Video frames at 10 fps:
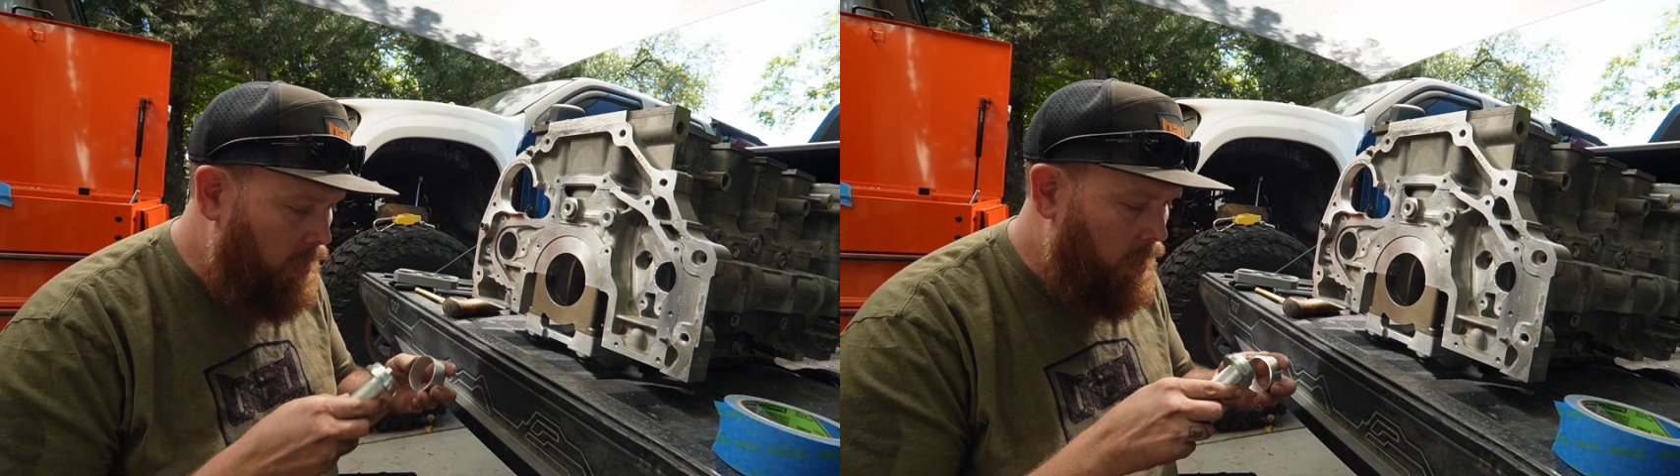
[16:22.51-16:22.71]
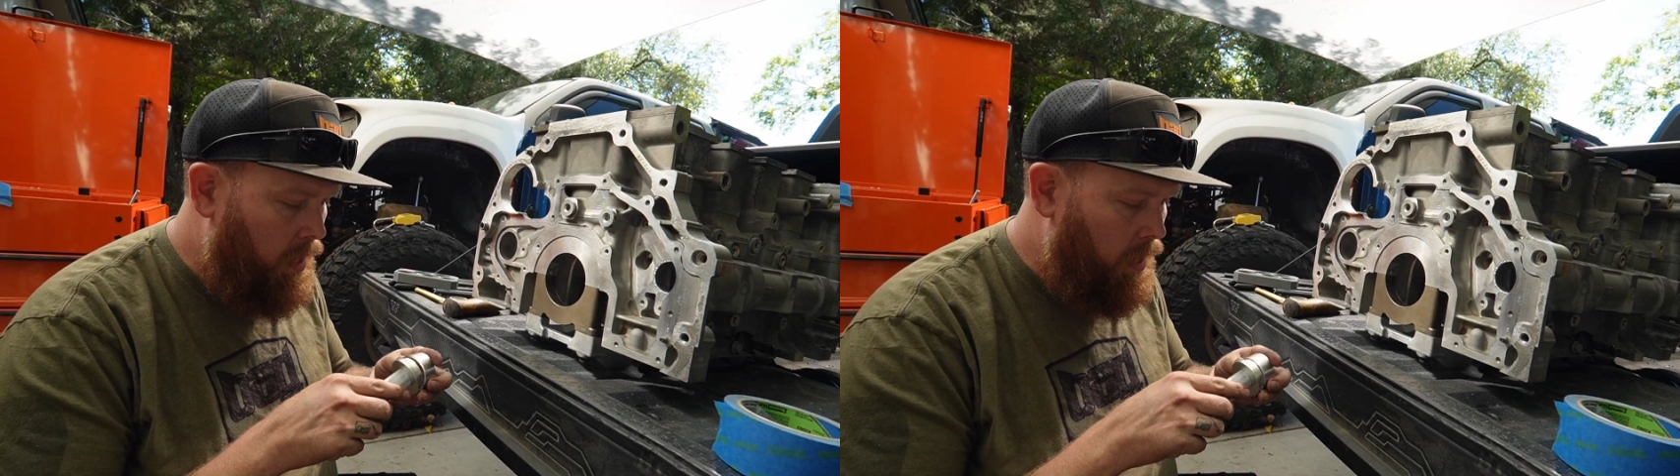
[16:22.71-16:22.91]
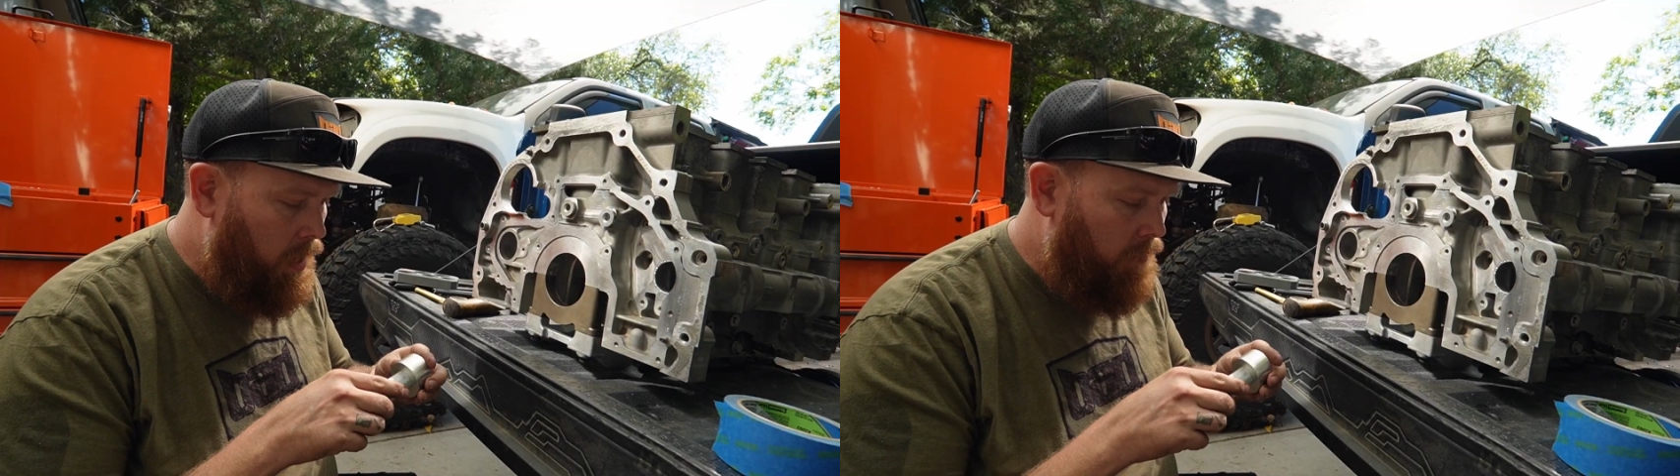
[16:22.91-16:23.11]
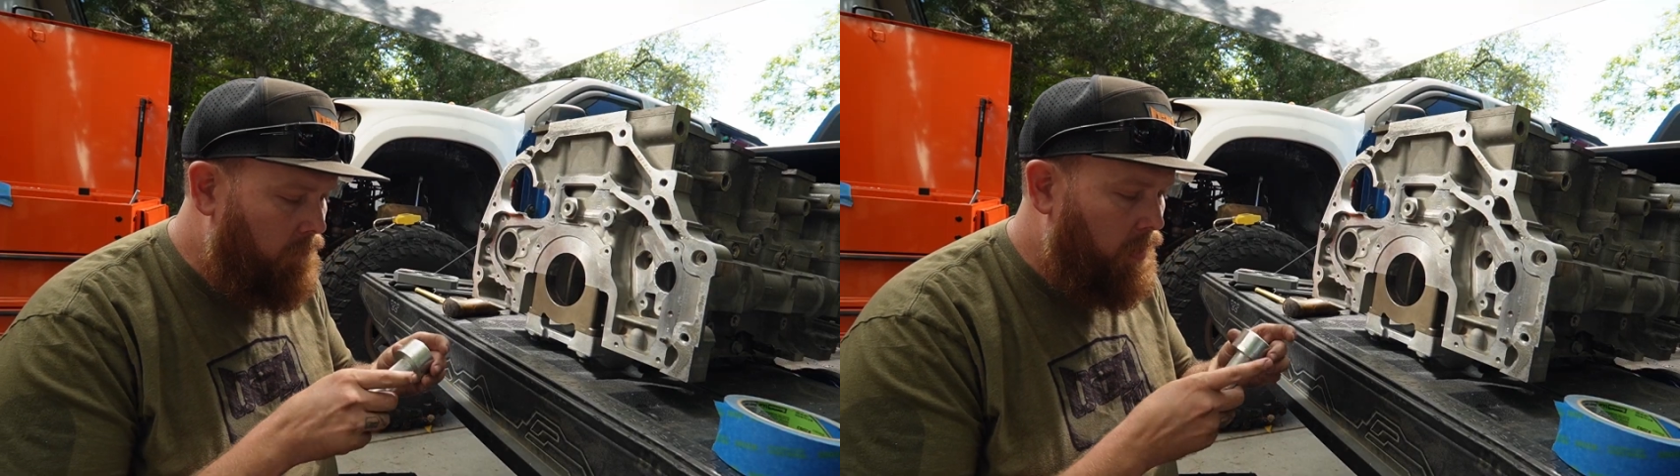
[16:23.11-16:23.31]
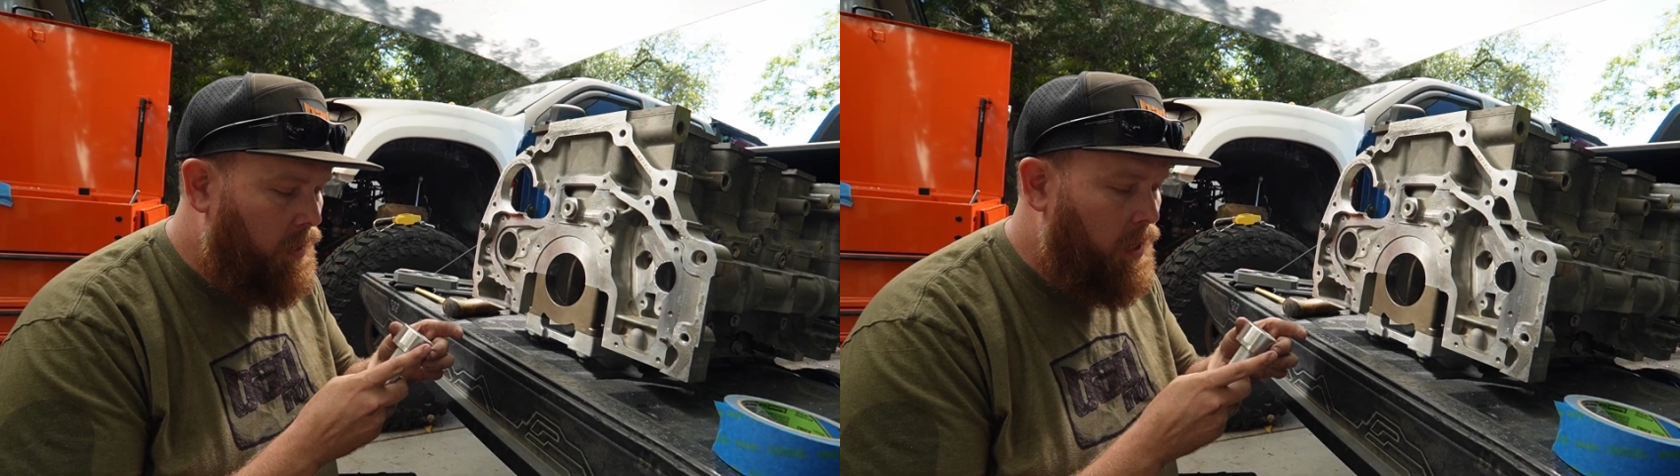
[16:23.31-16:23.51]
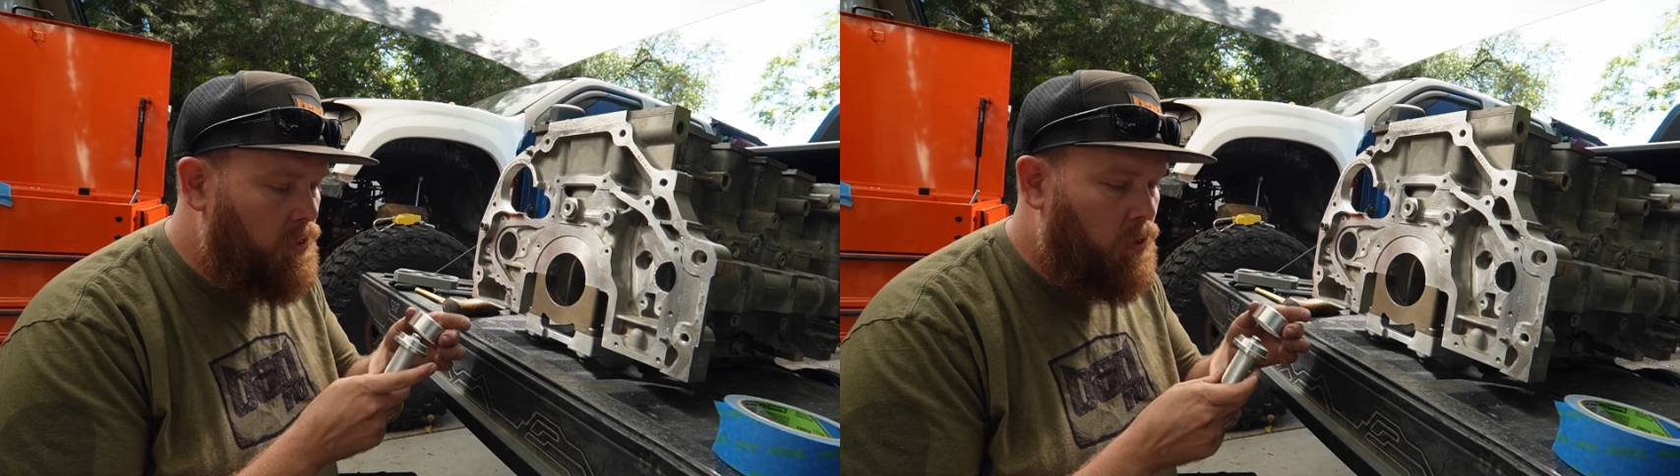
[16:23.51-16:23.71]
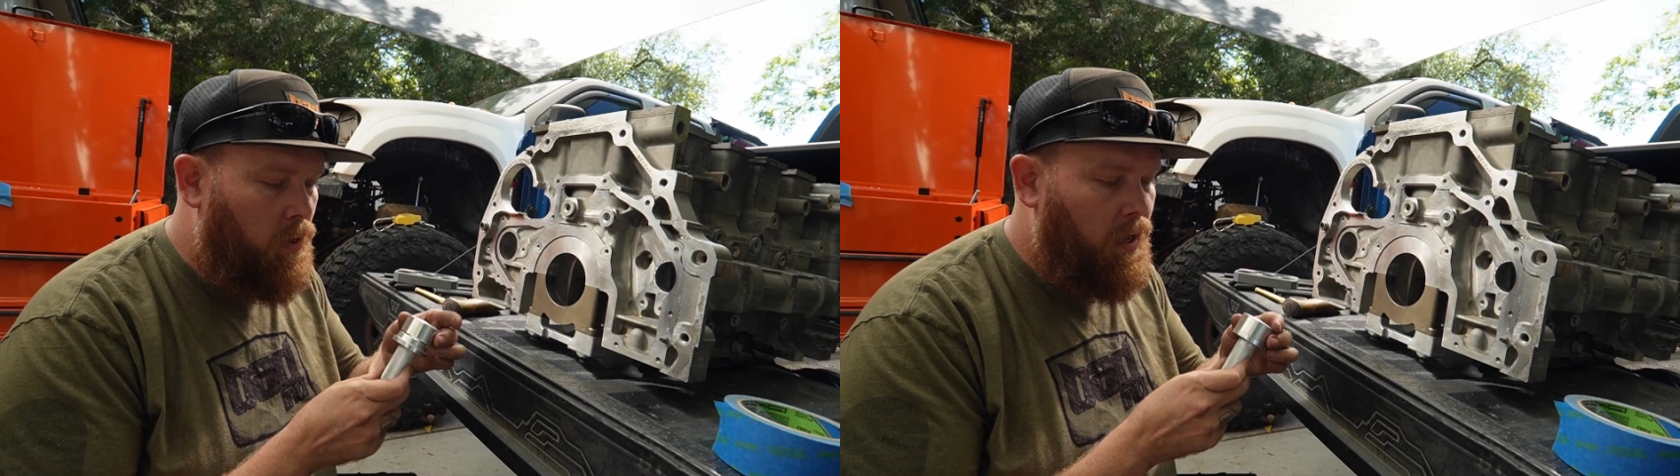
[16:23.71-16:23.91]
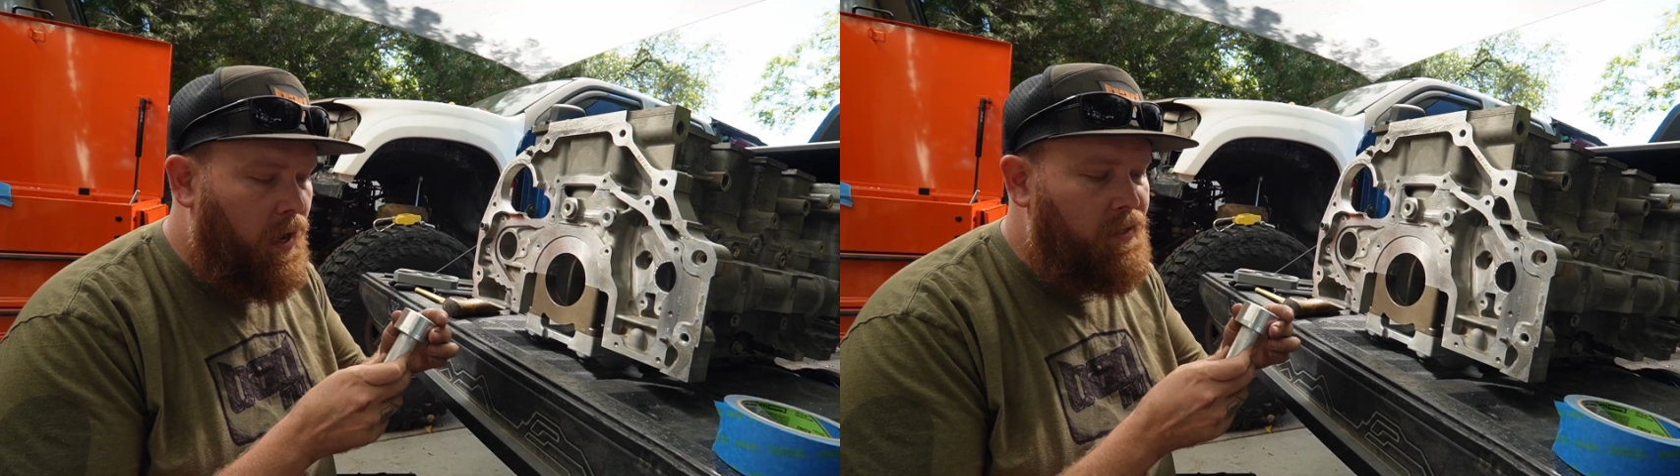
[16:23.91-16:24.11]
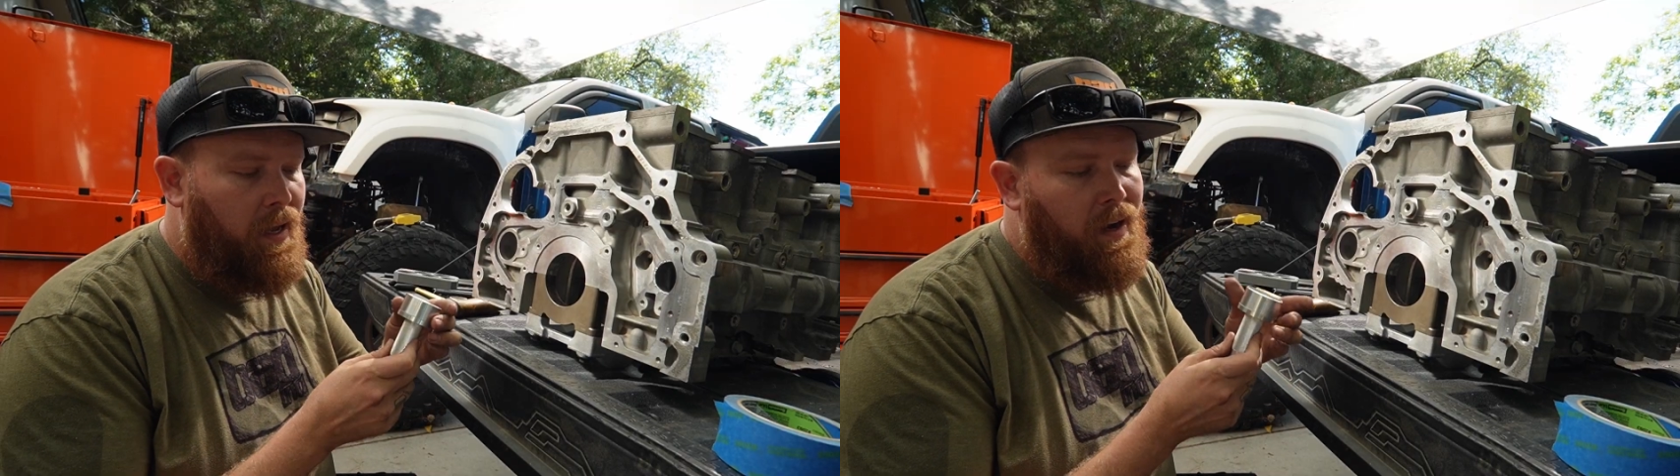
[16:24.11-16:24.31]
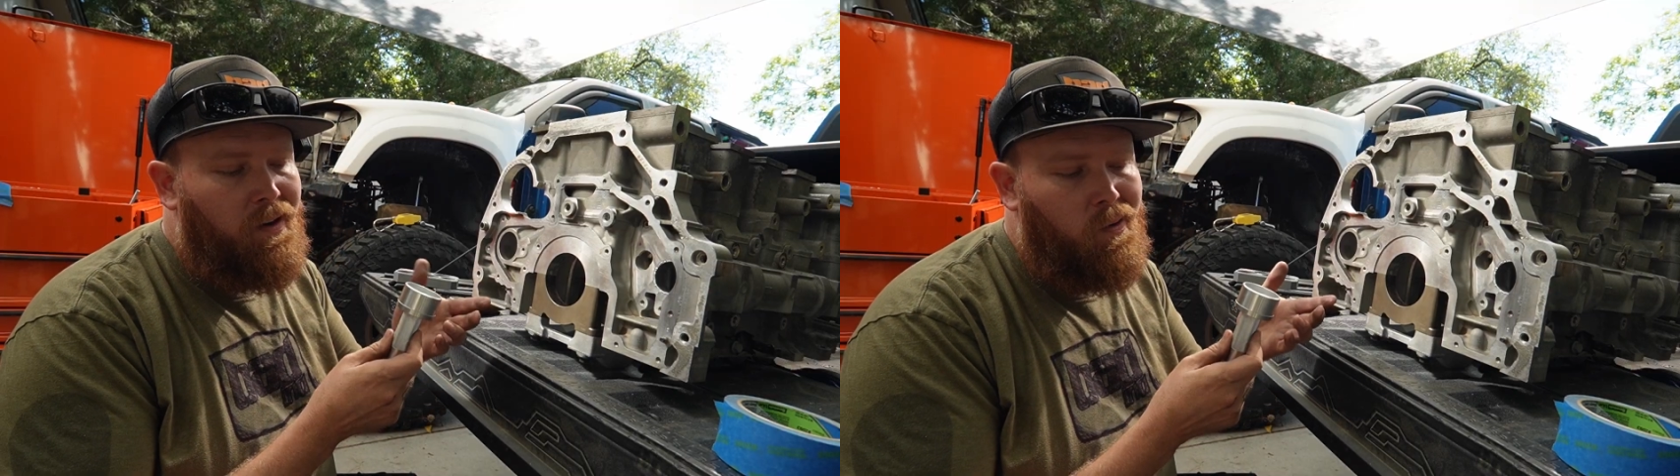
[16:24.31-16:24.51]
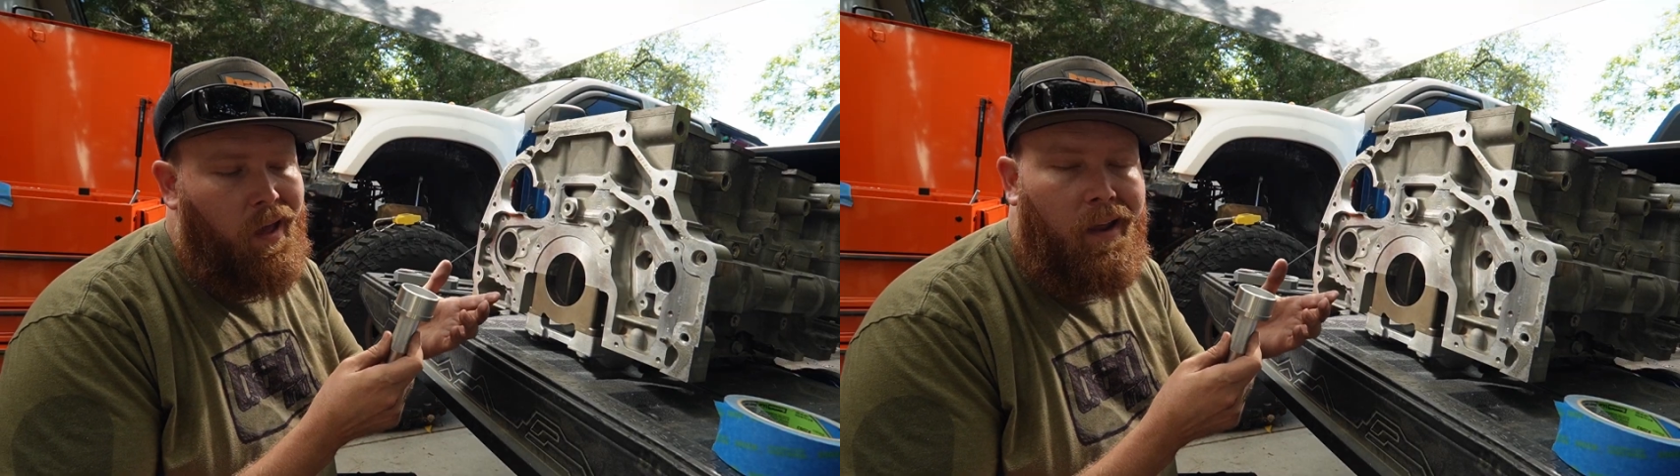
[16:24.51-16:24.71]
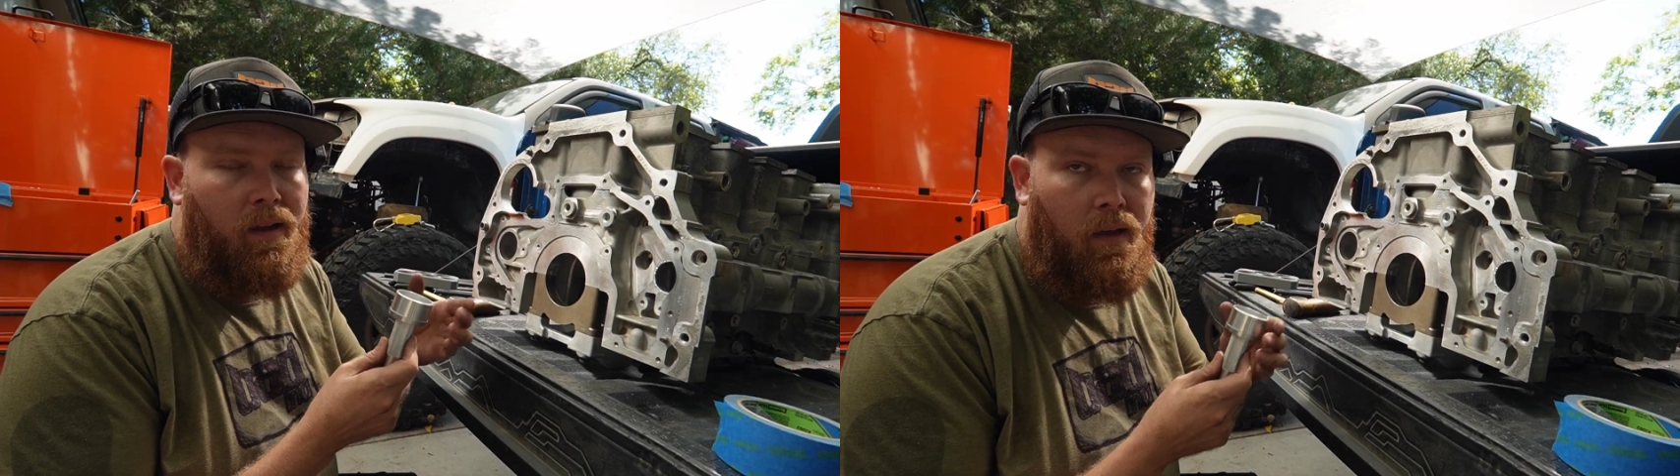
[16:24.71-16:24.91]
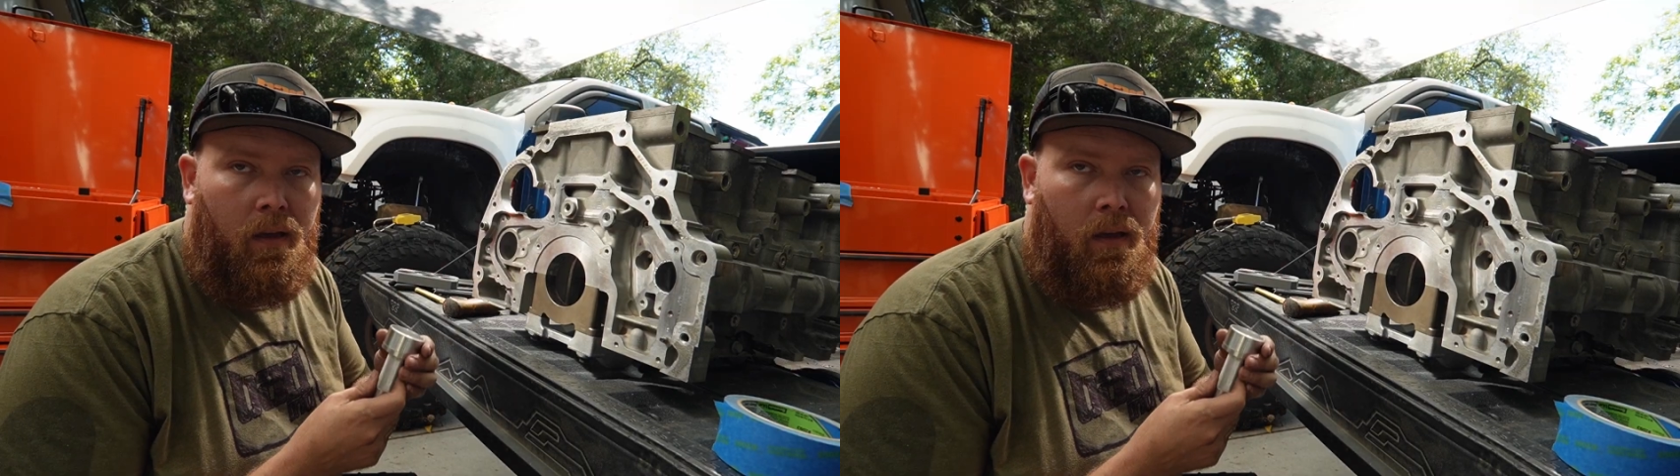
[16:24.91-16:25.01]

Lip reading: and I figured I'd show you guys how to do that.